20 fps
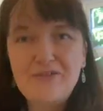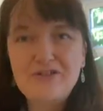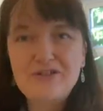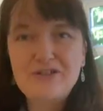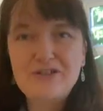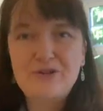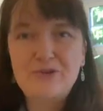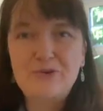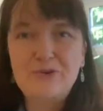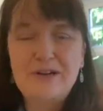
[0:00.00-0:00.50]

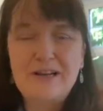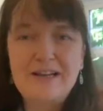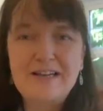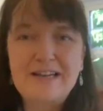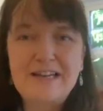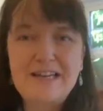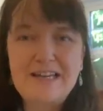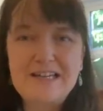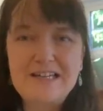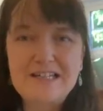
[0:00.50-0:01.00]
thrown in
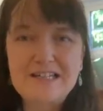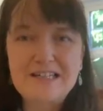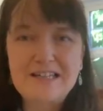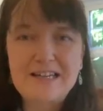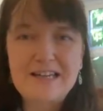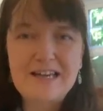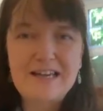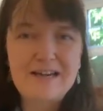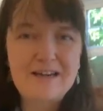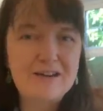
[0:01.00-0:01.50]

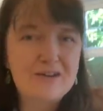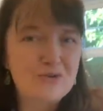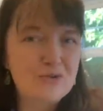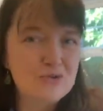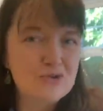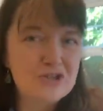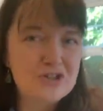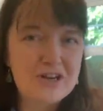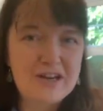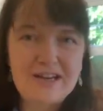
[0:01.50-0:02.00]
occasionally,
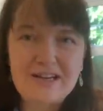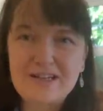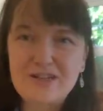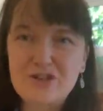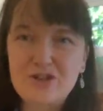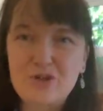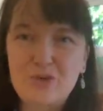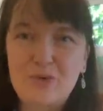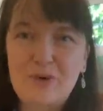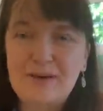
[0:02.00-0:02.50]
crochet,
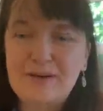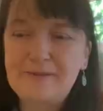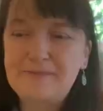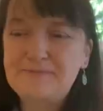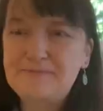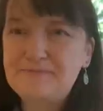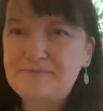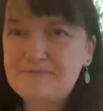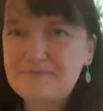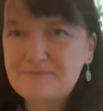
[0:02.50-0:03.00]
sewing,
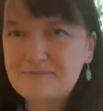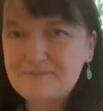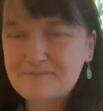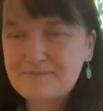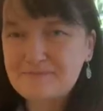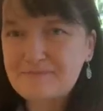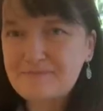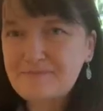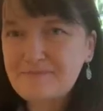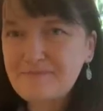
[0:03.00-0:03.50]

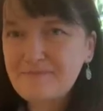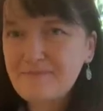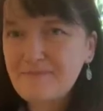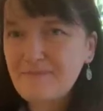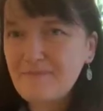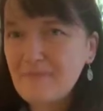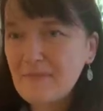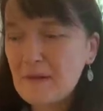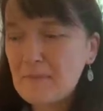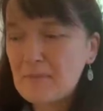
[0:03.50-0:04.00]

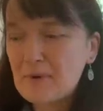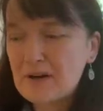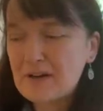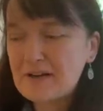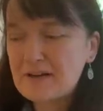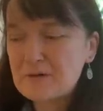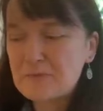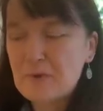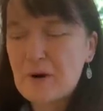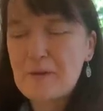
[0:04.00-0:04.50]
but it
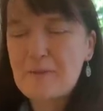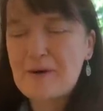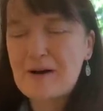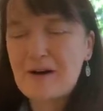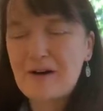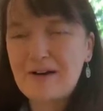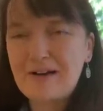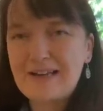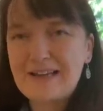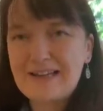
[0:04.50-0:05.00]
is
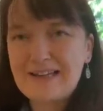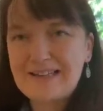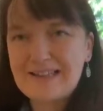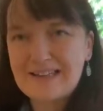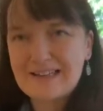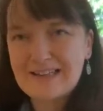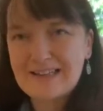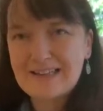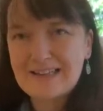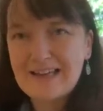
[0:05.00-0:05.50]
primarily
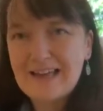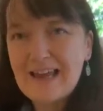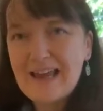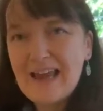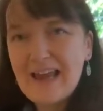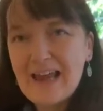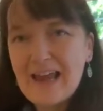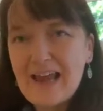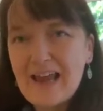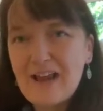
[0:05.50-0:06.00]
knitting.
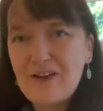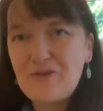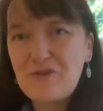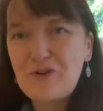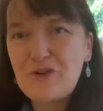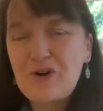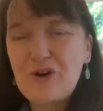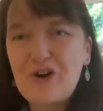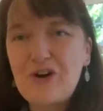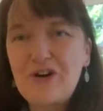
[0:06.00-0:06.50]
If
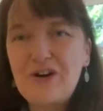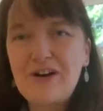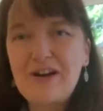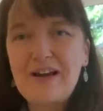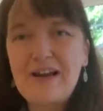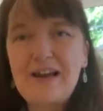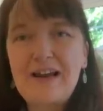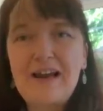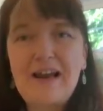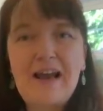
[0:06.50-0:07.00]
you are
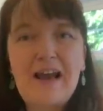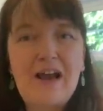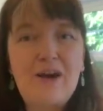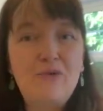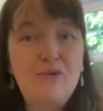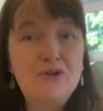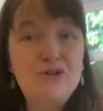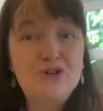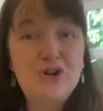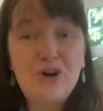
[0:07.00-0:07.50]
a
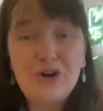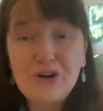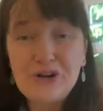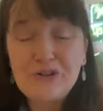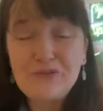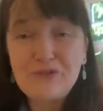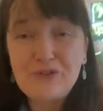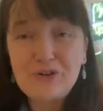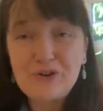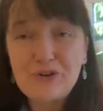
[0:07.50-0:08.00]
returning
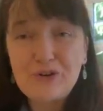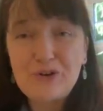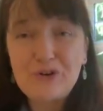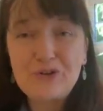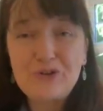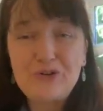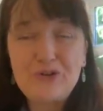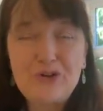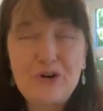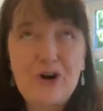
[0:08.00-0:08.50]
viewer,
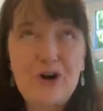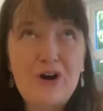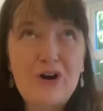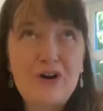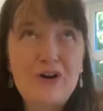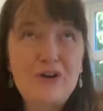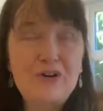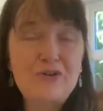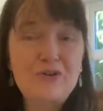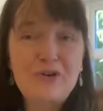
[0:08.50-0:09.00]
you are
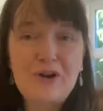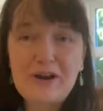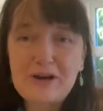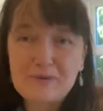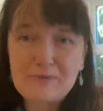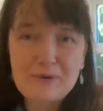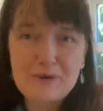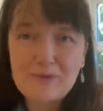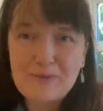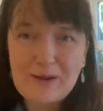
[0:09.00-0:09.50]

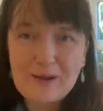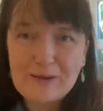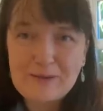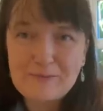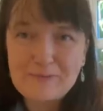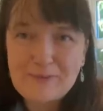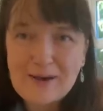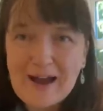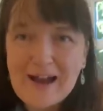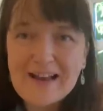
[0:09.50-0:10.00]
incredibly welcome
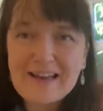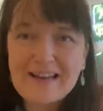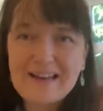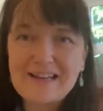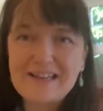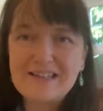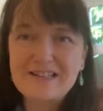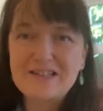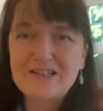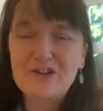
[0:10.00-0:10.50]
back.
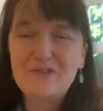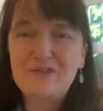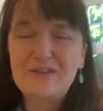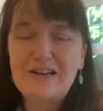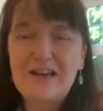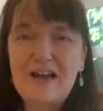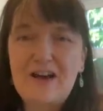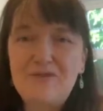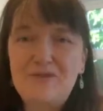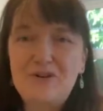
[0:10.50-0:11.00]
It is lovely to
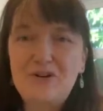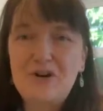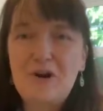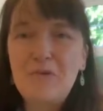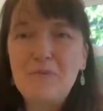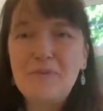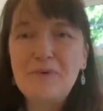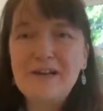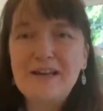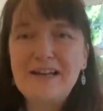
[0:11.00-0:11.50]
have your
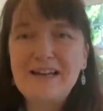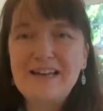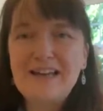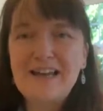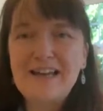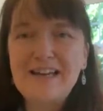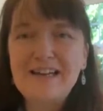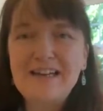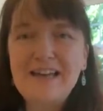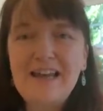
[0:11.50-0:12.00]
company
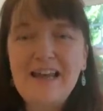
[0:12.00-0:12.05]
again.